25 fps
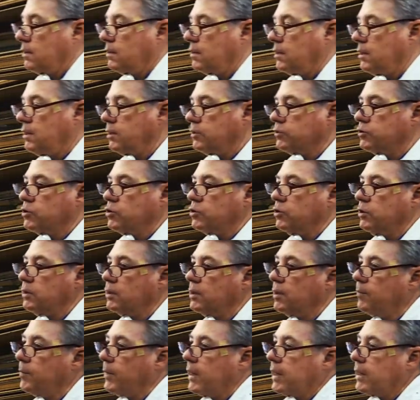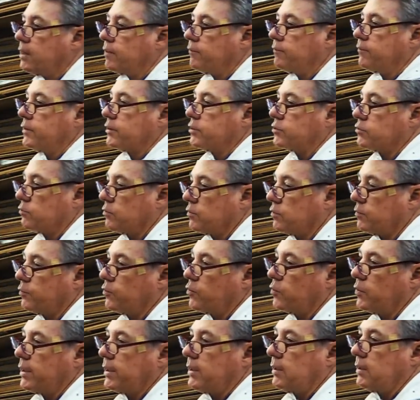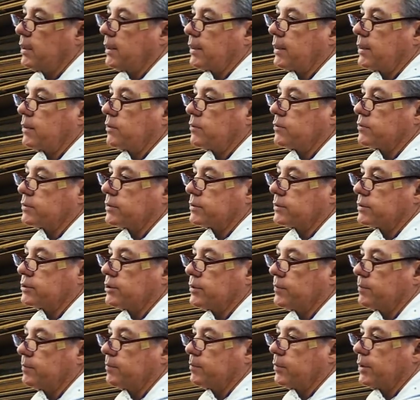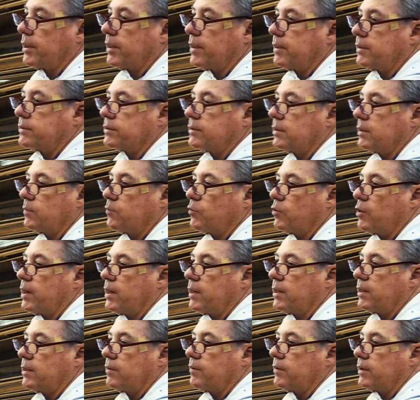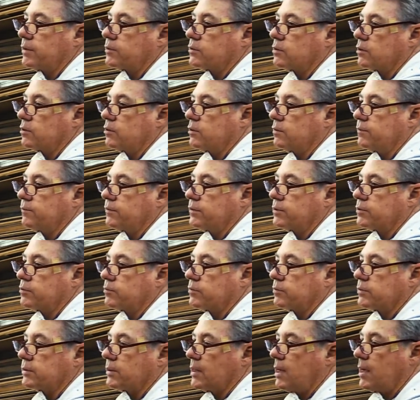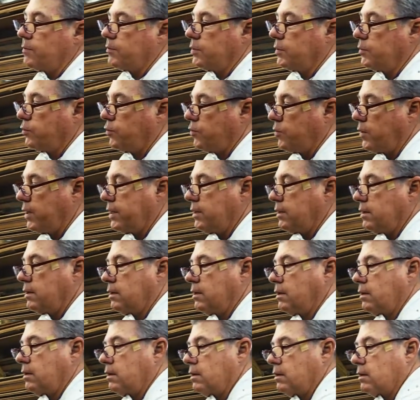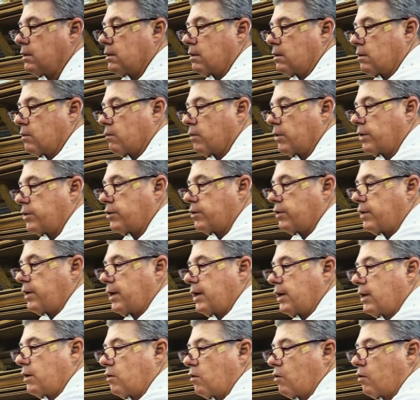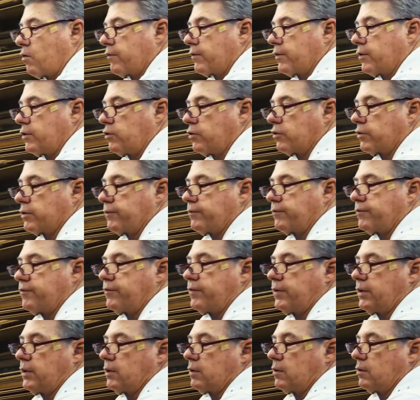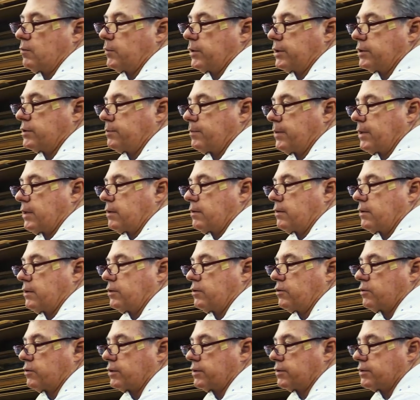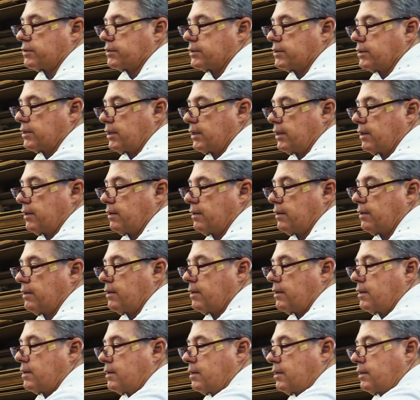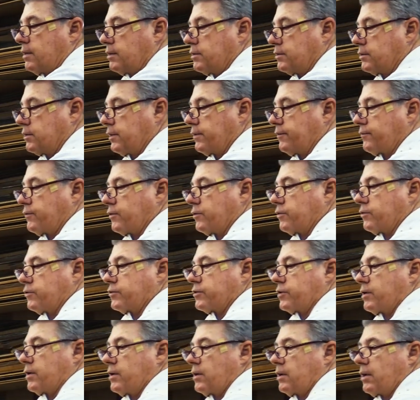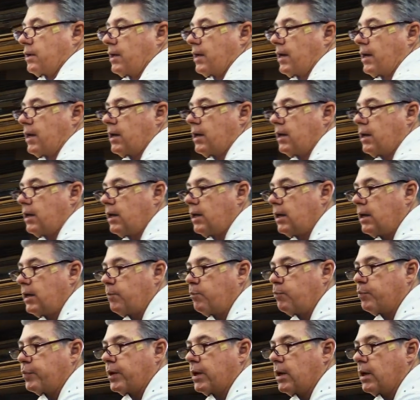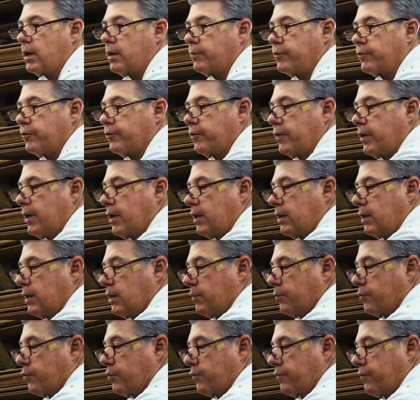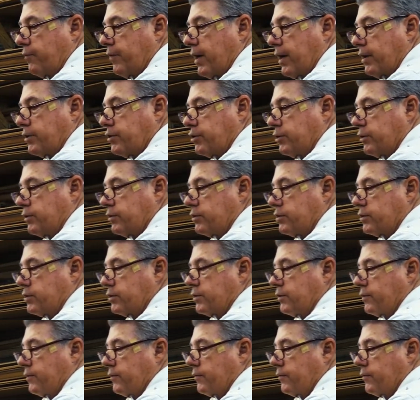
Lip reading: Then it's good to make a visual point, like here's the plank seam right here, that's a good visual stopping point. Run your hand over, you can feel much better than you can see. See if there's any bumps, any imperfections.